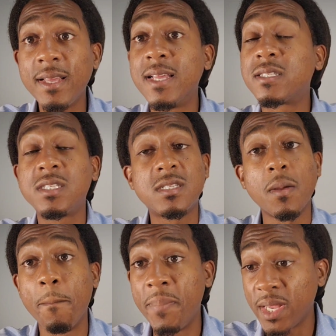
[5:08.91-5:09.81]
It's just a
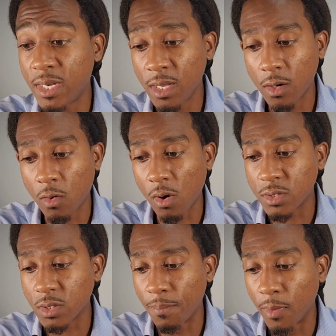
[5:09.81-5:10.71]
big deal
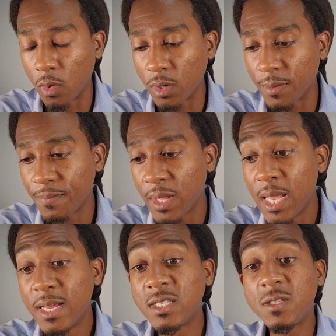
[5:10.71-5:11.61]
across the board.
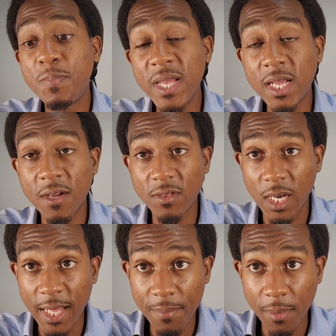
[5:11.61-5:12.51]
Speaking of the
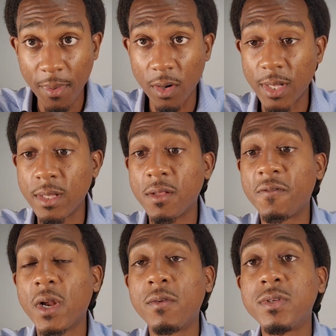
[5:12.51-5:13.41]
labor market, the
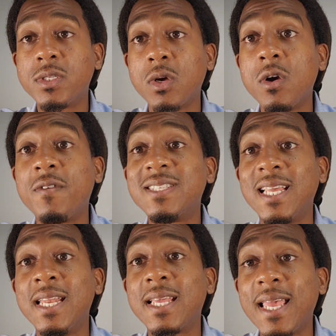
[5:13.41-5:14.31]
Federal Reserve has
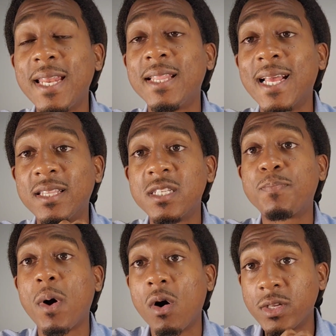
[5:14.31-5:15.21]
indicated that this
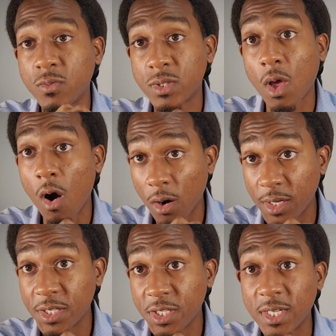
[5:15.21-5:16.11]
pause was
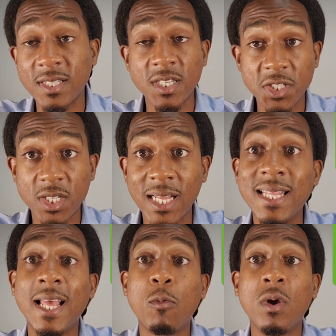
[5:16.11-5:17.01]
hawkish, essentially,
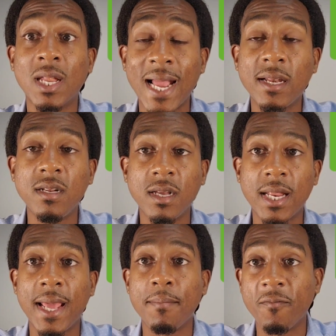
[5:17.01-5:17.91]
and that we're likely looking
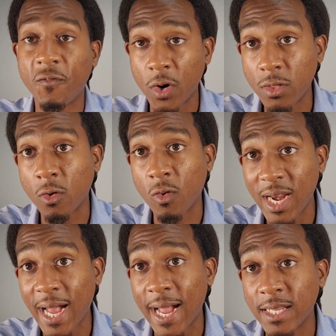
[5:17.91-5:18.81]
at further
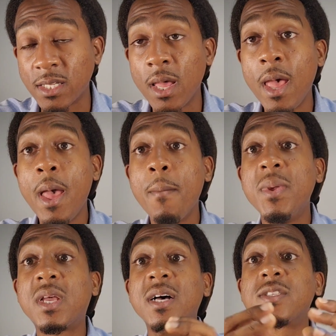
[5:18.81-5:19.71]
rate hikes
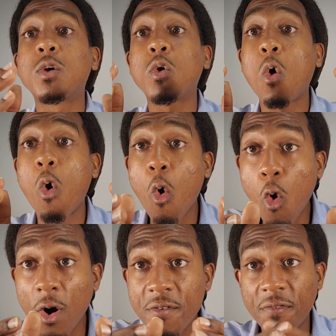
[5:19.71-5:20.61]
because
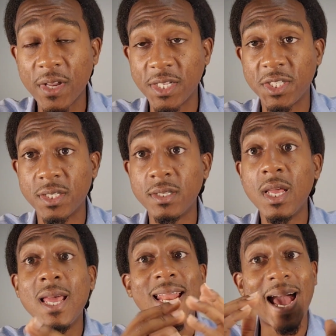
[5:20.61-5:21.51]
core inflation,
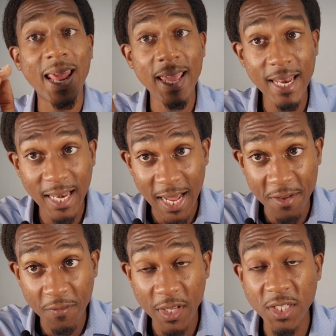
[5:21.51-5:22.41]
not headline
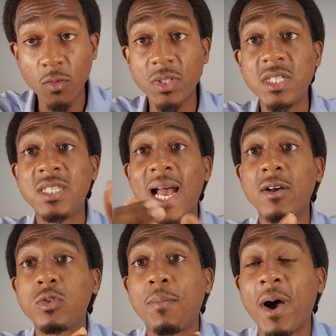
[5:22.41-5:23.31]
inflation, which is
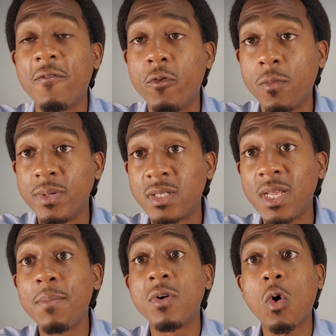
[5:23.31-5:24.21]
down to about
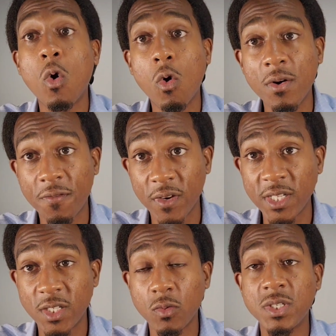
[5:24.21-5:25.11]
4%, but core
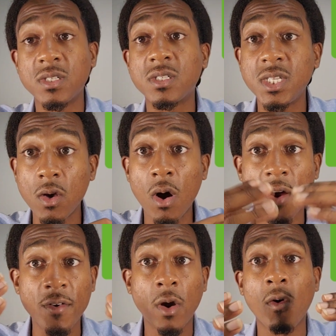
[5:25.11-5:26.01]
inflation, which is still
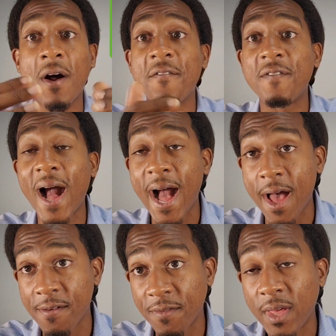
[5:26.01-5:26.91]
hovering around
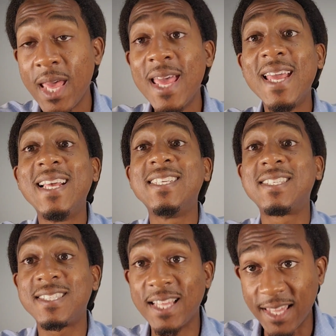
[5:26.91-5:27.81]
5%, is
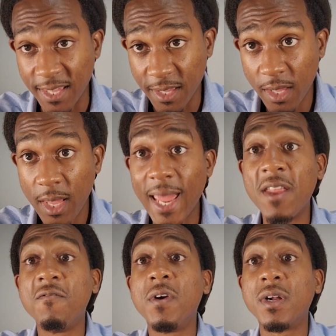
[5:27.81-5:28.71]
sticky
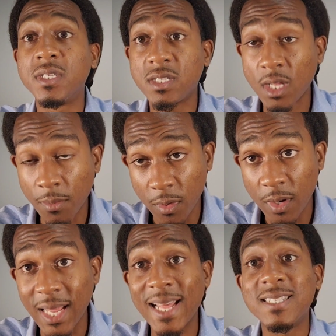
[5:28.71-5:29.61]
and very stubborn.
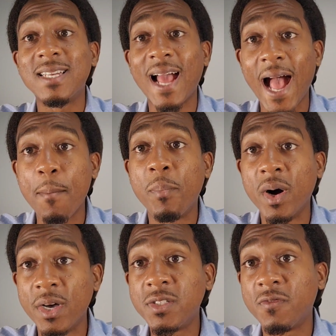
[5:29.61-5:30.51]
It has not
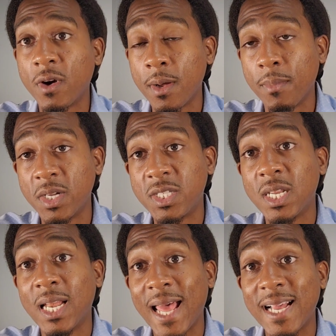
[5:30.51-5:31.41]
budged very much in
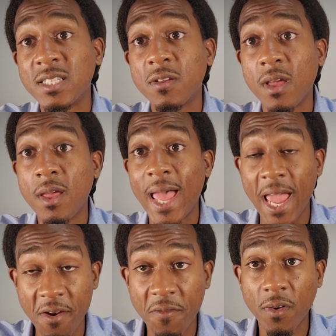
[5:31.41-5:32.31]
the last
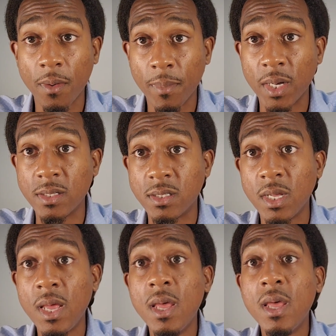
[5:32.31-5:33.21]
handful of months,
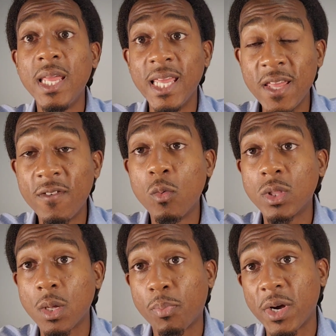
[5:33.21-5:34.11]
even
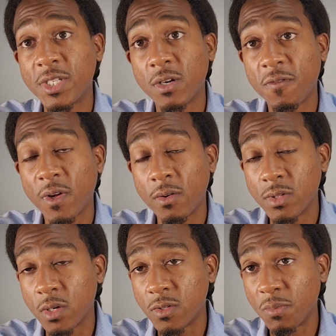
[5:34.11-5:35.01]
with the pressure the Federal
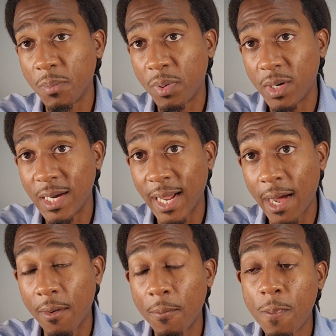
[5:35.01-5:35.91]
Reserve has been putting
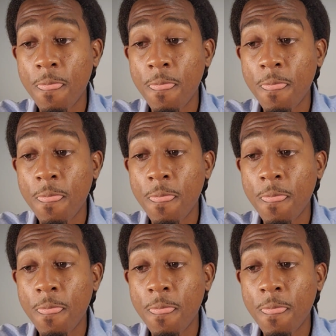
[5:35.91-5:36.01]
down.